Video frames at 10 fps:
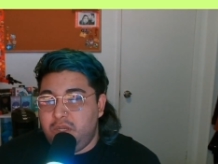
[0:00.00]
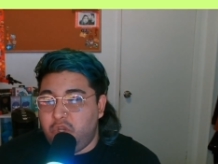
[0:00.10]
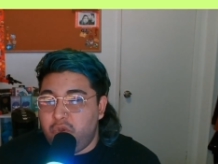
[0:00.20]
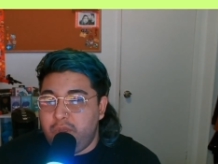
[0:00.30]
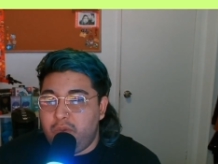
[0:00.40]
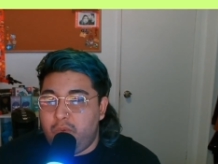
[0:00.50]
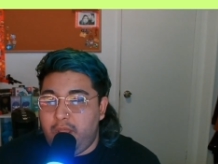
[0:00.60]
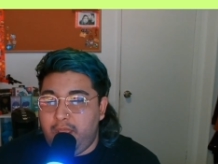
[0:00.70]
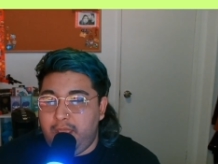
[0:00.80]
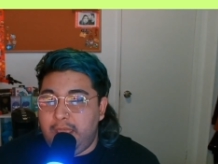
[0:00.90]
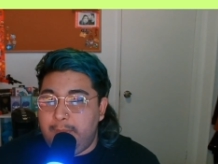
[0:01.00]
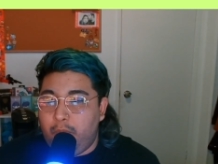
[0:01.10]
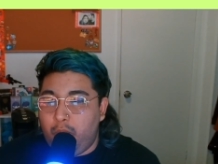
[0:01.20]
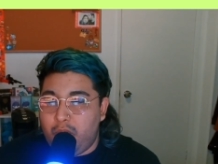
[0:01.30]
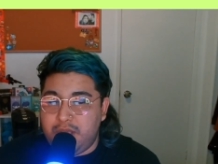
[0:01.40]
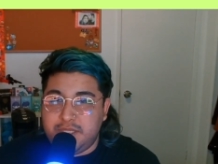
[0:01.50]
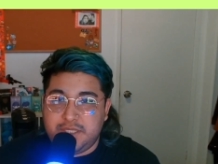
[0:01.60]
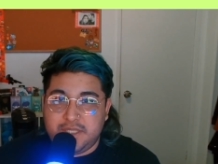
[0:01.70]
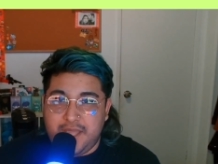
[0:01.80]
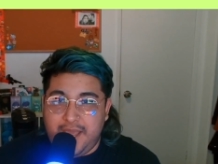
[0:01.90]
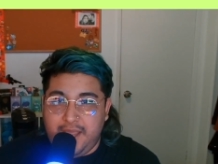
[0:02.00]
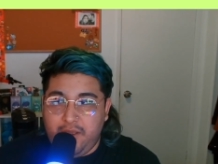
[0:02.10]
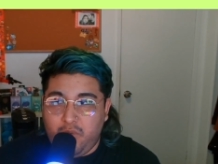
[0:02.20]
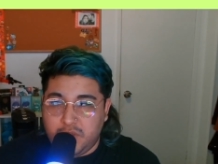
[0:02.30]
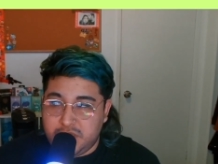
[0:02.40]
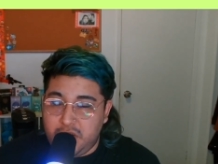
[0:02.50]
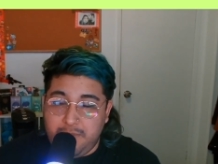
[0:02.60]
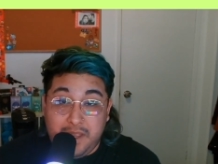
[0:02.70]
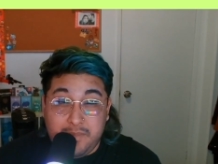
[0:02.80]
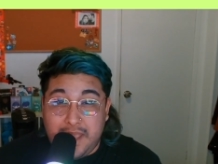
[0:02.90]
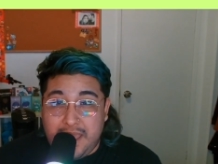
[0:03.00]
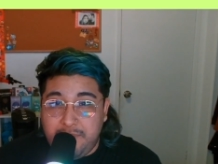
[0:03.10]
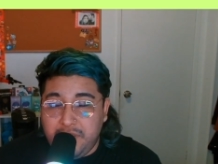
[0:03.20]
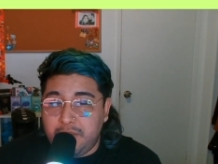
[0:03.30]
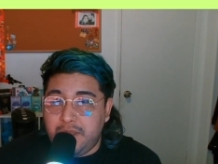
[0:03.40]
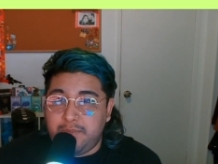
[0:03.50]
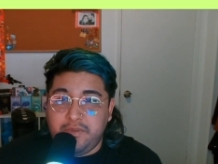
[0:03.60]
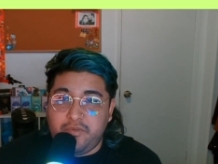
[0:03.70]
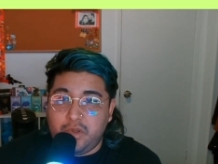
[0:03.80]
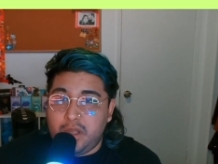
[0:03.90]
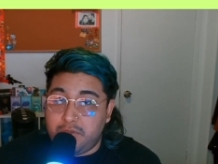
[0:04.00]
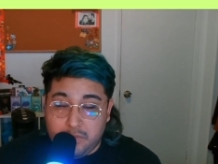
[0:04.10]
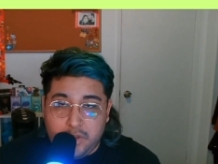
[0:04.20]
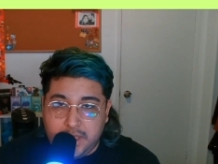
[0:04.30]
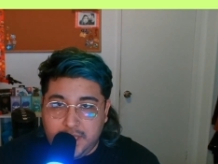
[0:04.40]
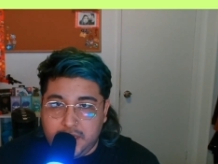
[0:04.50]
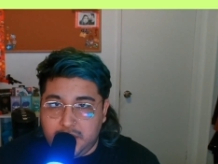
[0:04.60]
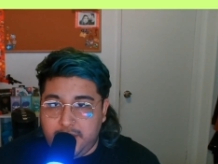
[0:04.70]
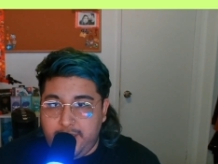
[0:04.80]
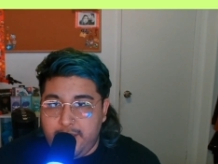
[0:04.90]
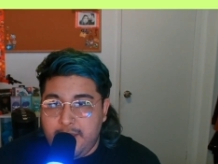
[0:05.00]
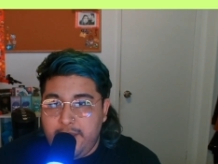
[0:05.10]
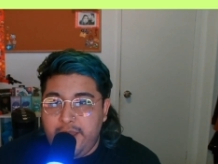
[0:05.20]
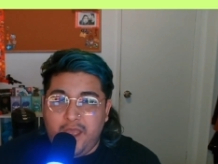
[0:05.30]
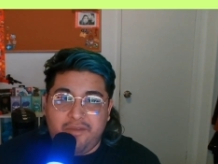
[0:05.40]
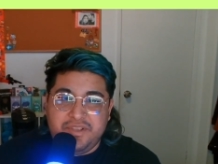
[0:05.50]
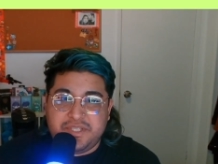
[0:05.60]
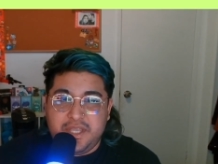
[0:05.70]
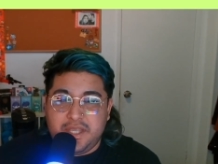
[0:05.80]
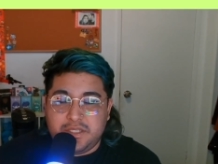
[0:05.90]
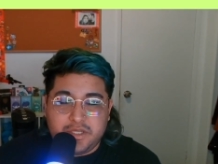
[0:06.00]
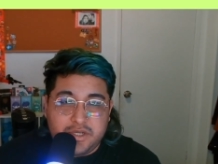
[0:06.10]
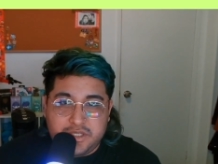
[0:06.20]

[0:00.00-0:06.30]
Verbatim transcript: doing what it was that was going to make me happy and make me feel comfortable at the end of the day. Obviously, in certain